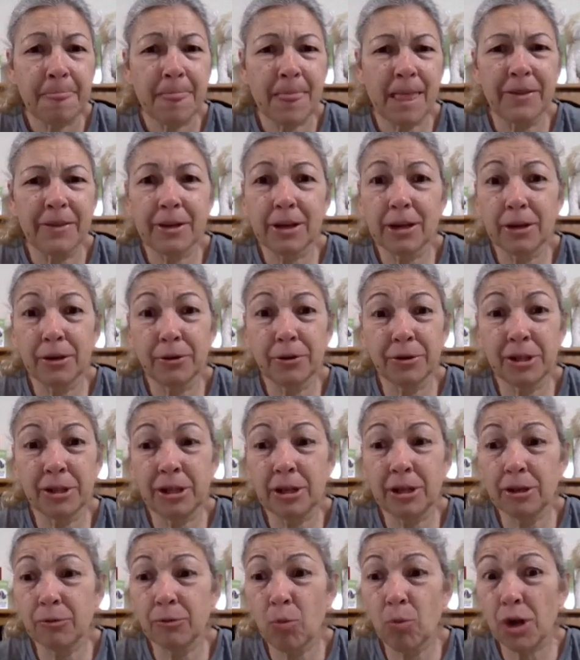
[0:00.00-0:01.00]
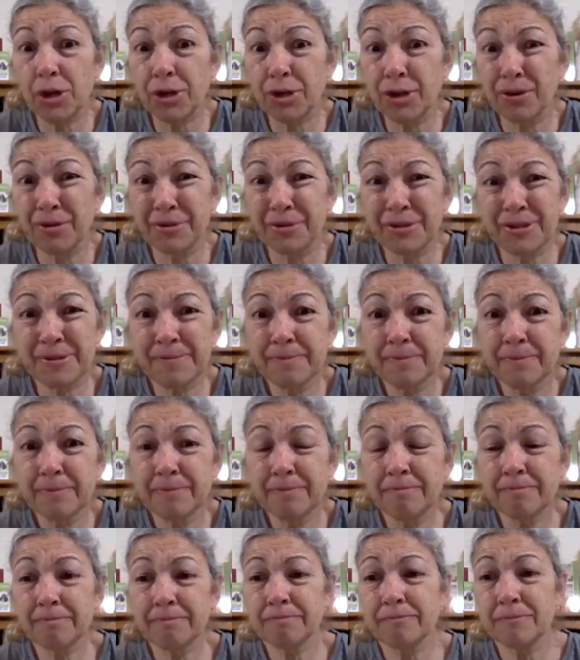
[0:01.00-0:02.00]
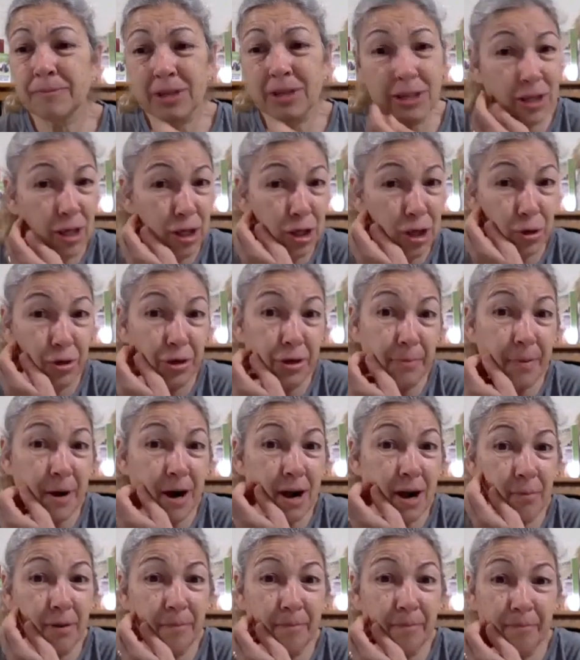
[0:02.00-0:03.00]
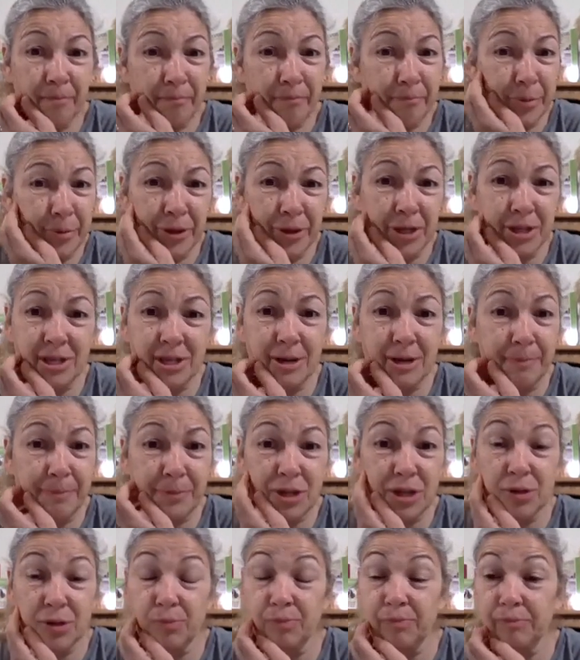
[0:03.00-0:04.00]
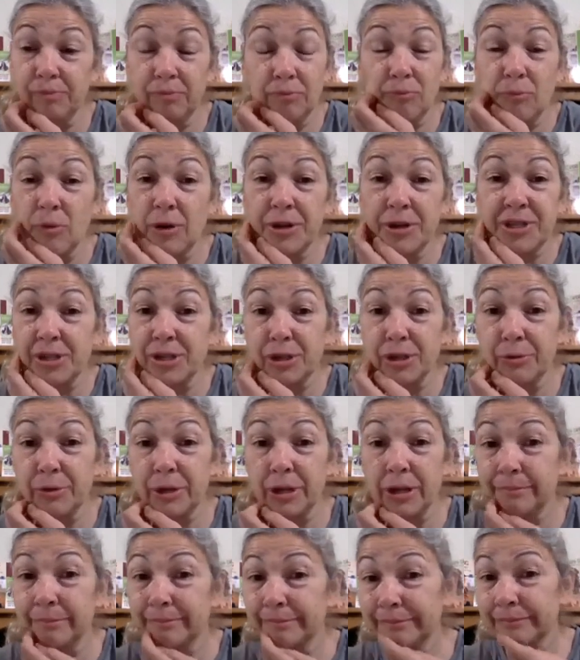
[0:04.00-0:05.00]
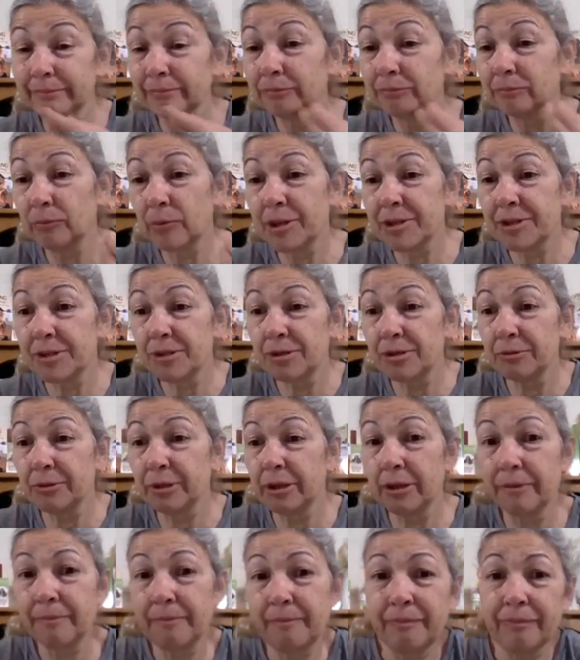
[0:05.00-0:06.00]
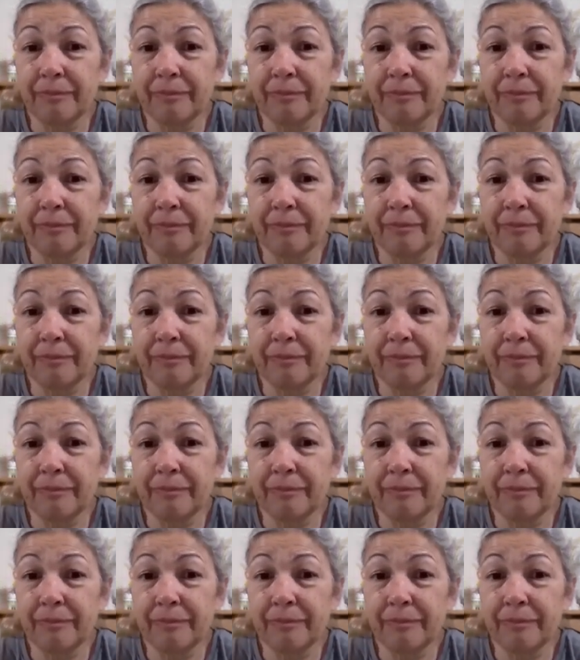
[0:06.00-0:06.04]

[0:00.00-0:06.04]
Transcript: think I only needed 1 dose. It cured the problem, but the dip just wasn't doing it. Wasn't doing it.